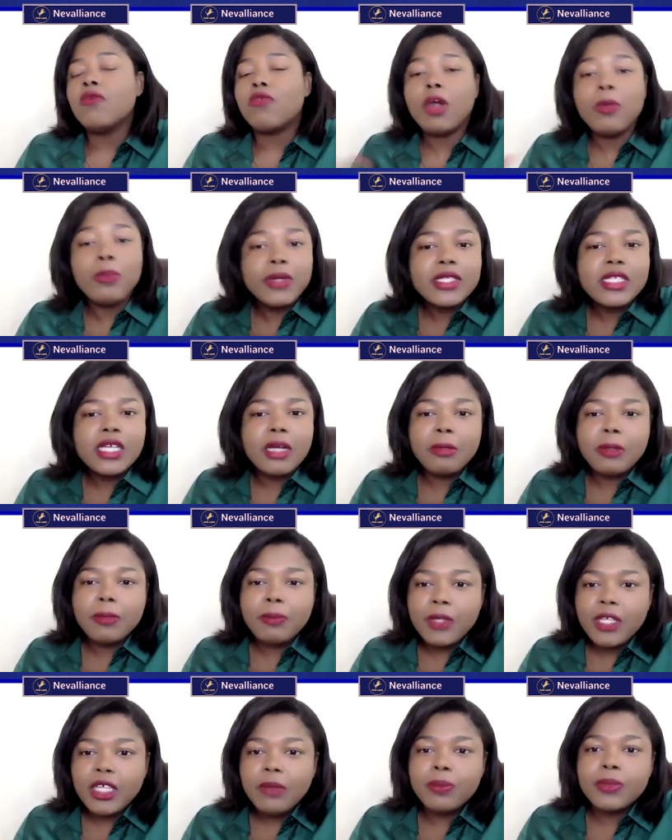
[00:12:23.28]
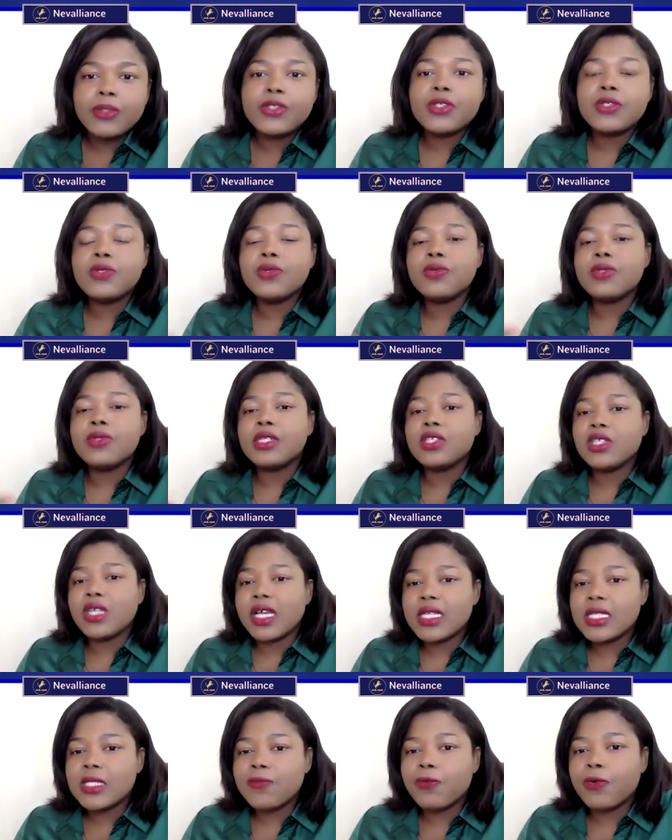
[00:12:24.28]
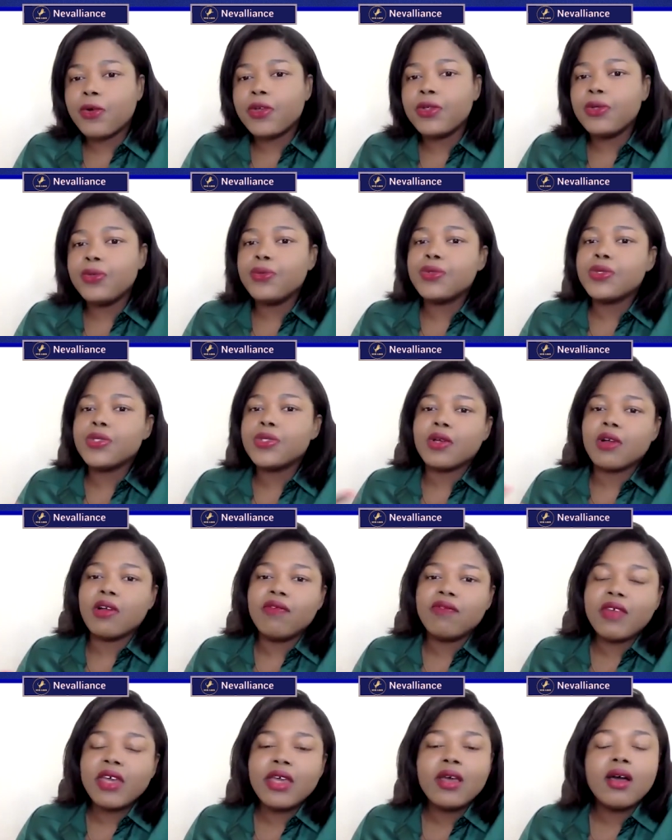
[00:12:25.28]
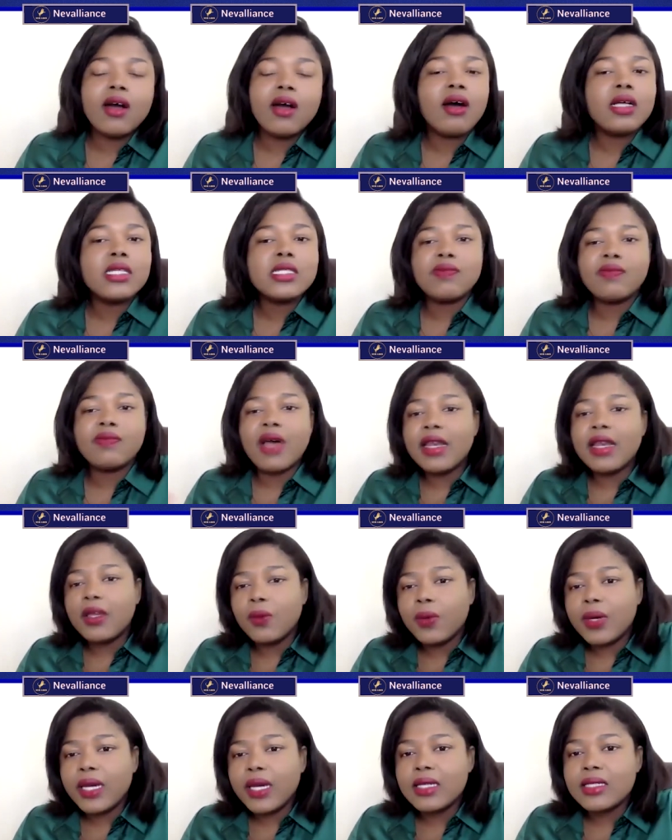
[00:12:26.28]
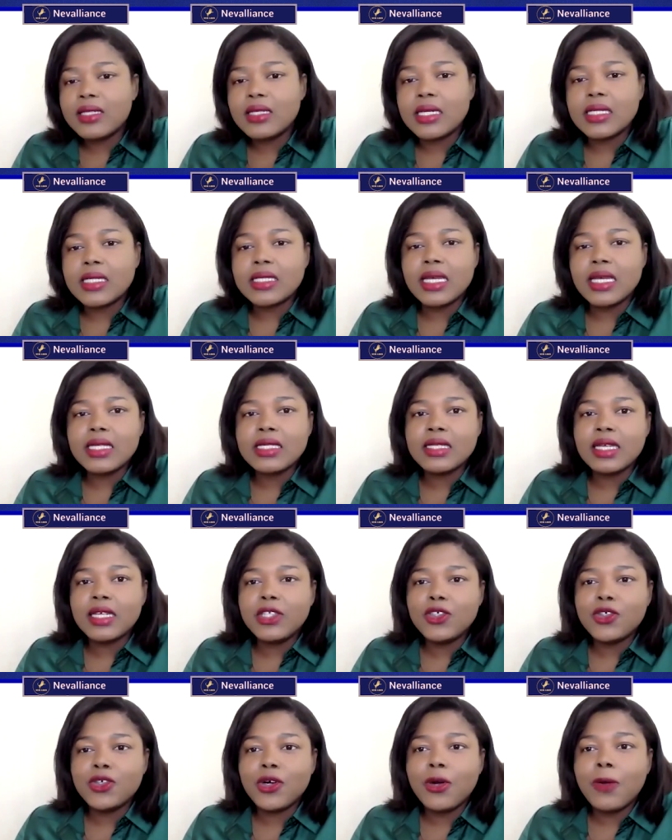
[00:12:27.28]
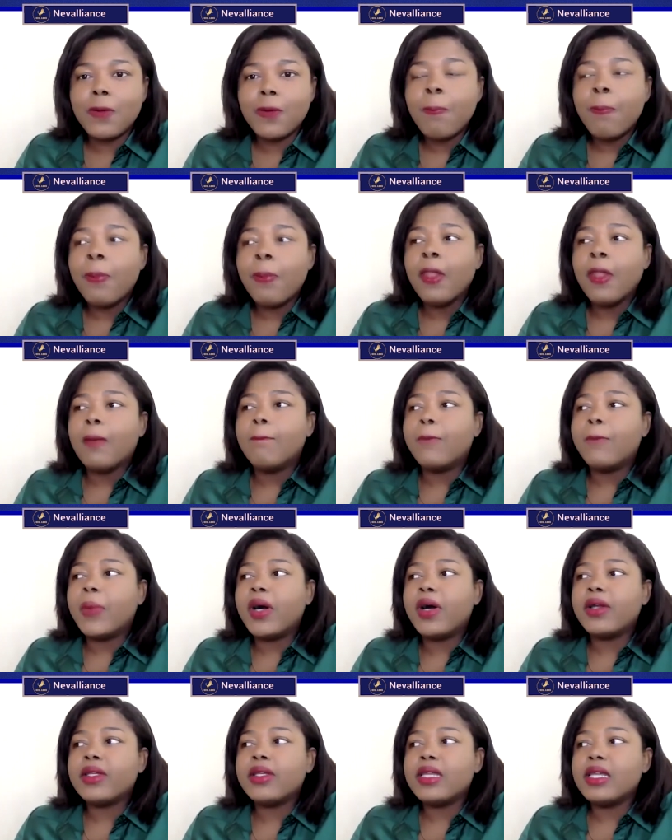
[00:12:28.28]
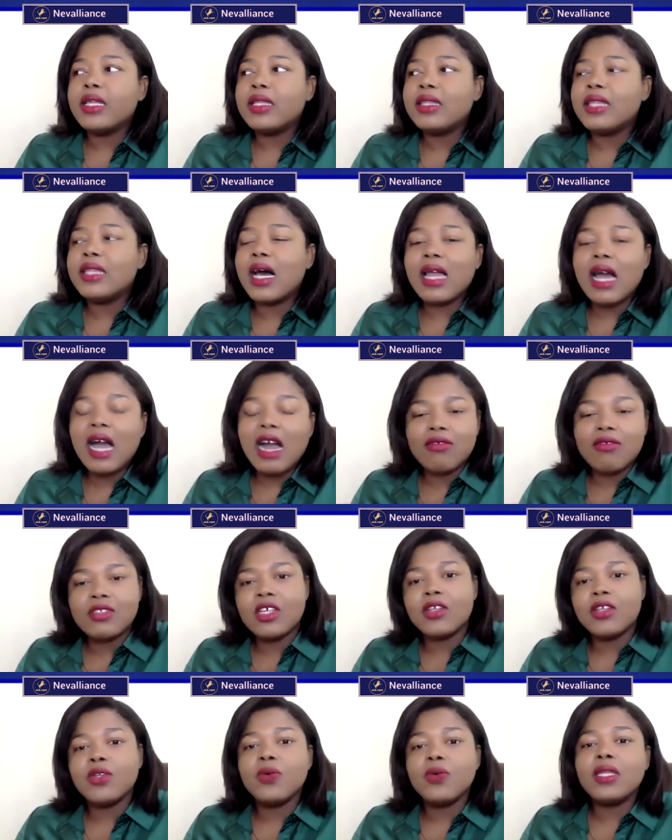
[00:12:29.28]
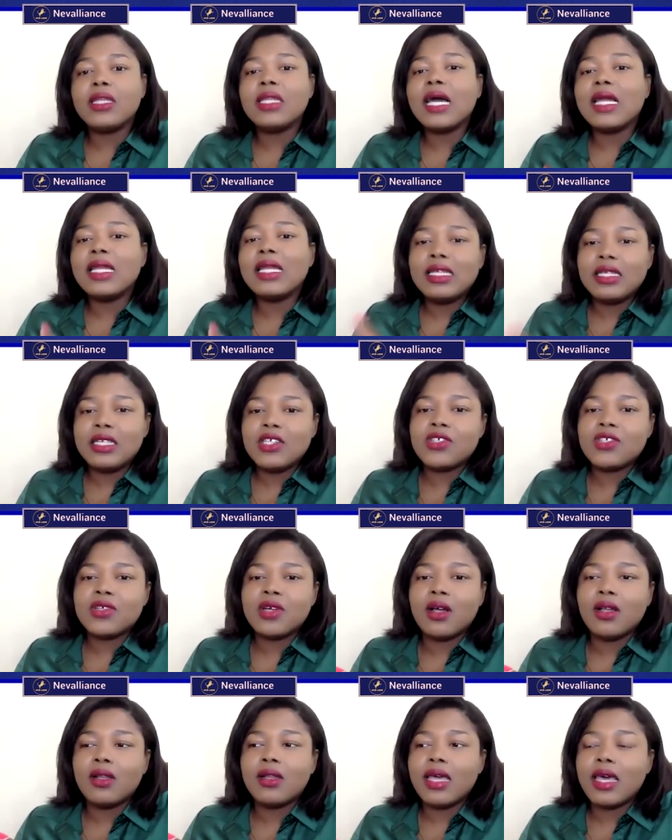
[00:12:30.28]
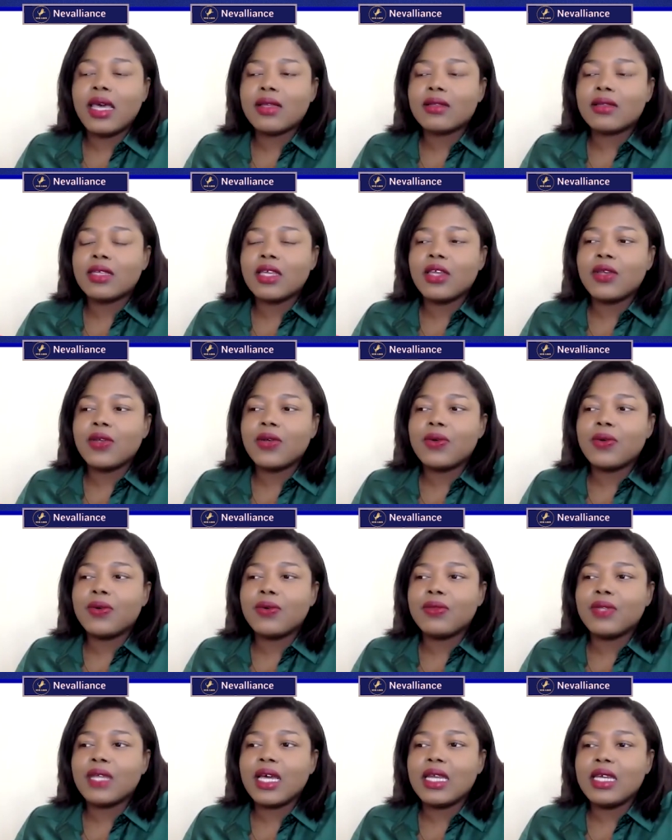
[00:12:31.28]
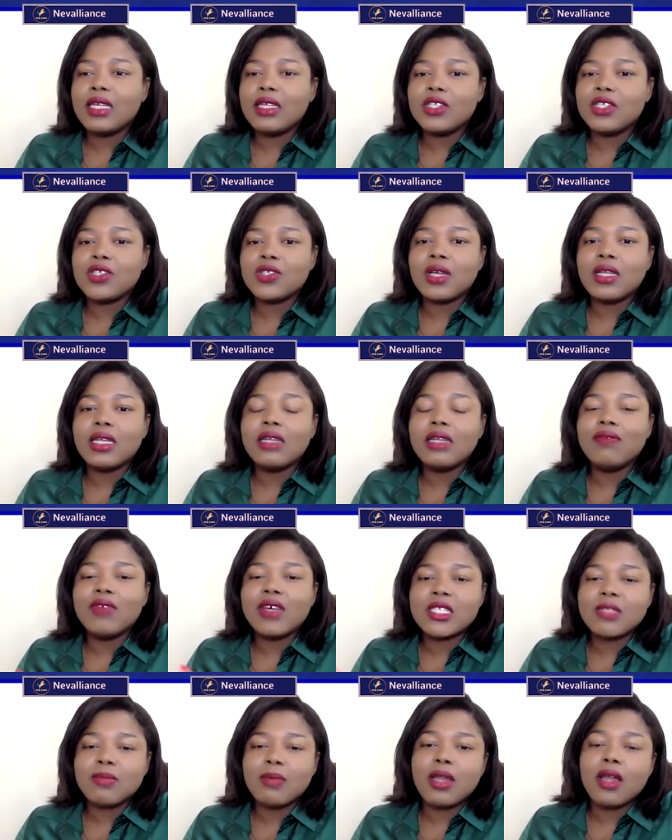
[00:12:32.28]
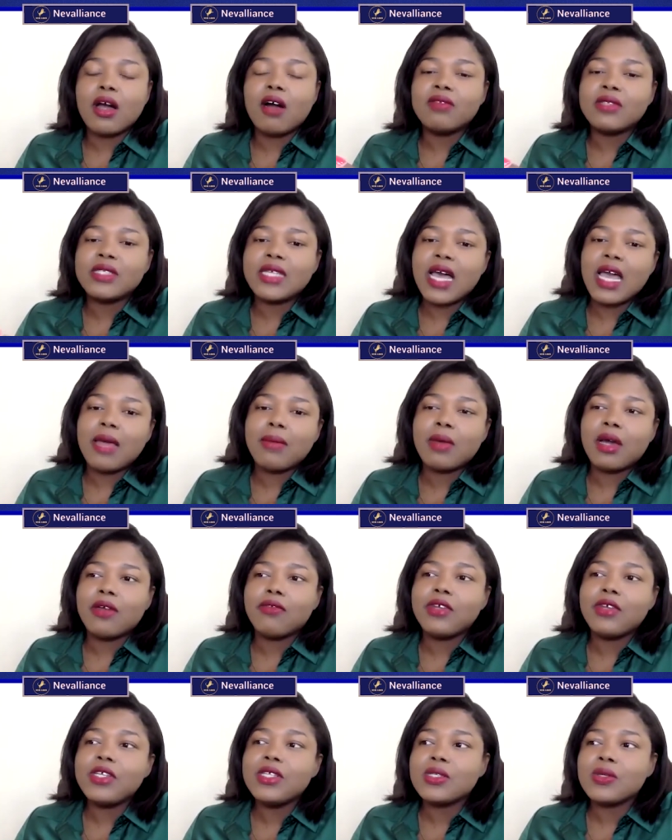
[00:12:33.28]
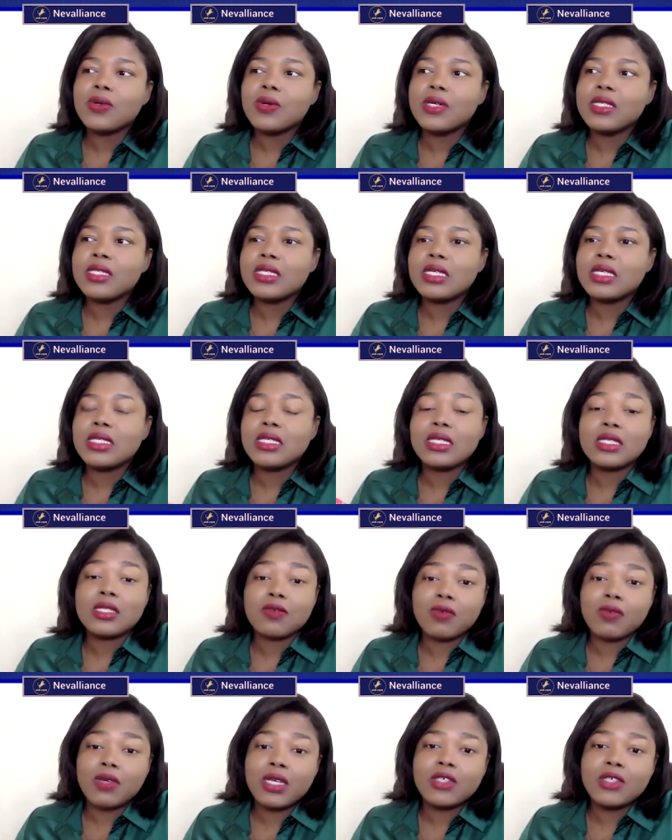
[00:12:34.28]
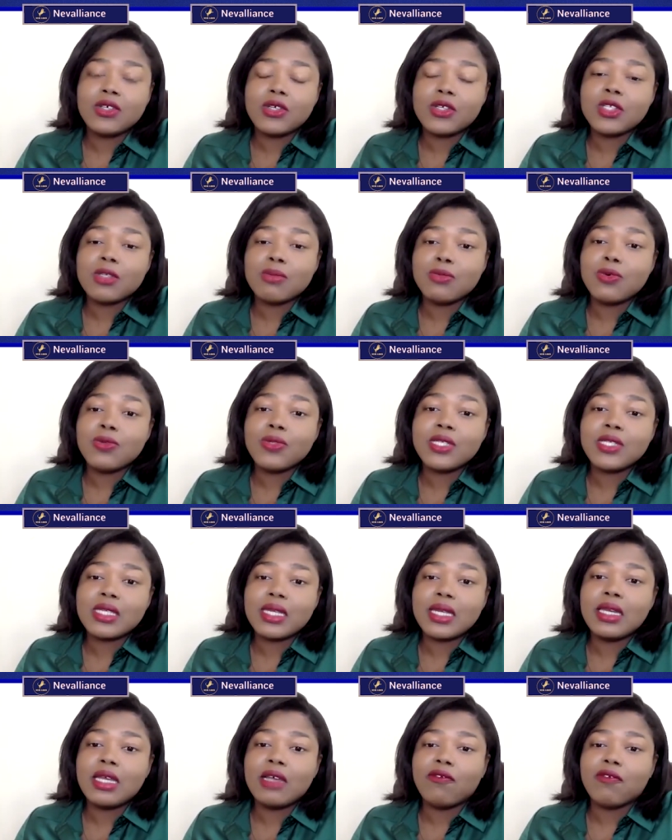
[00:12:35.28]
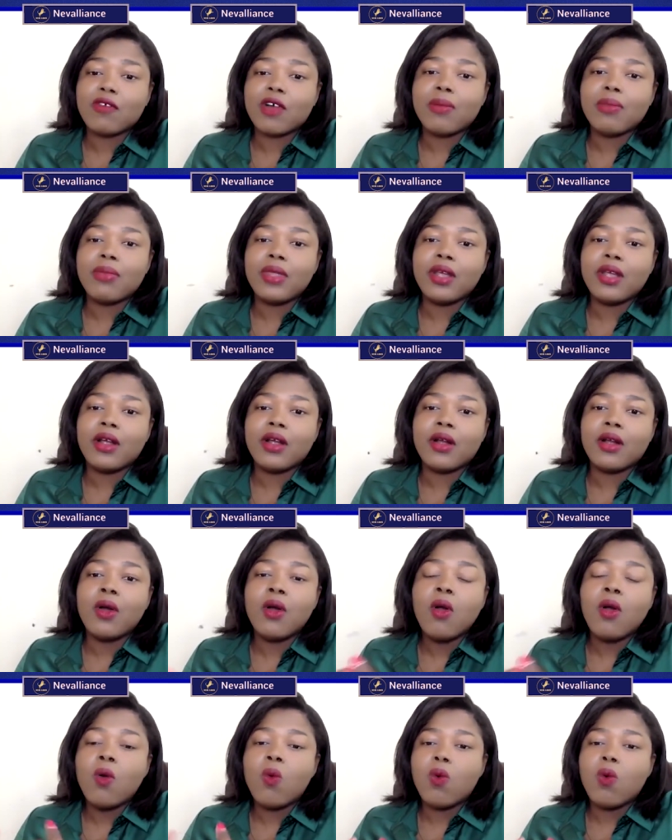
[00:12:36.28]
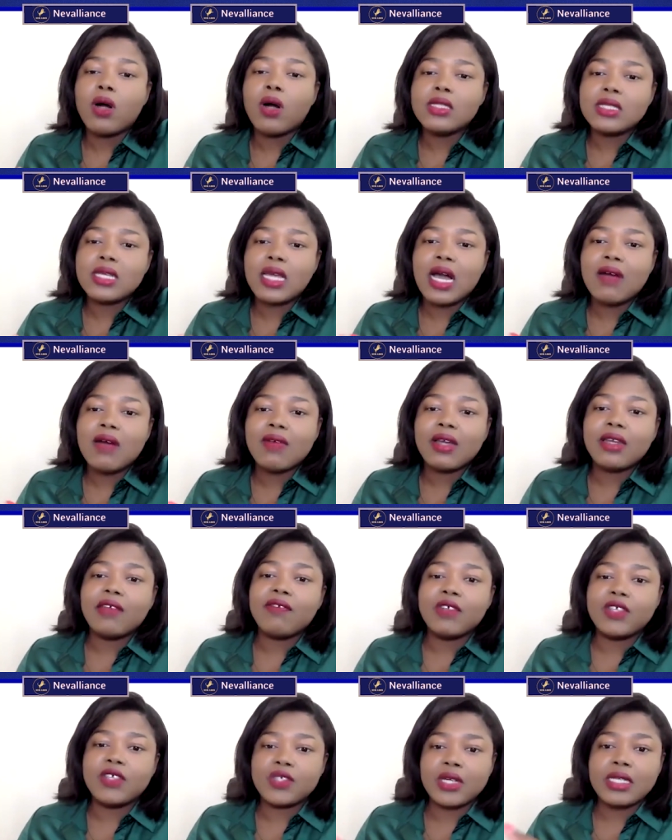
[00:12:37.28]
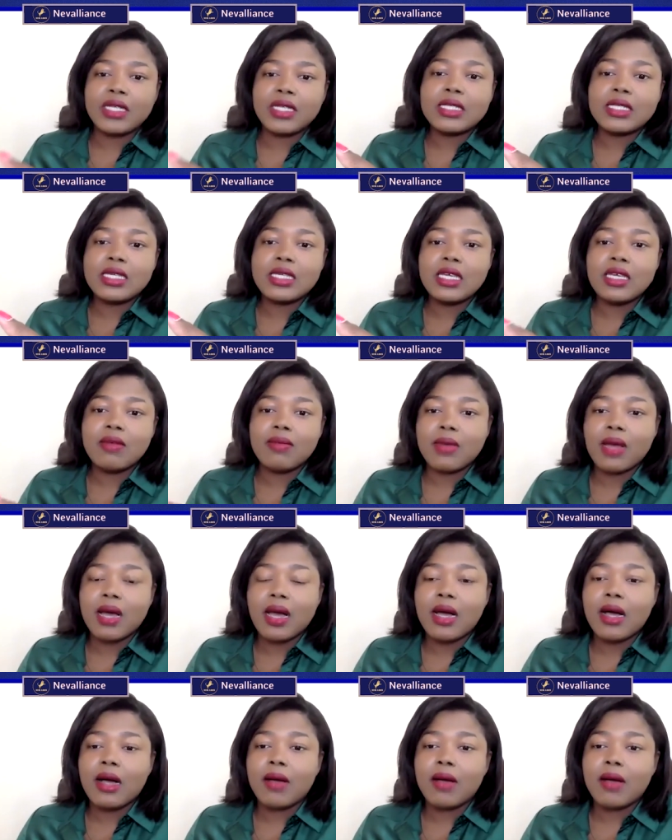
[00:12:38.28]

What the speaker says: reputable people to do the checks for you, surveyors, valuators, etc. But that after doing that initial, you know, that initial investment of time and resources, it's really just smooth sailing from there once you have an efficient team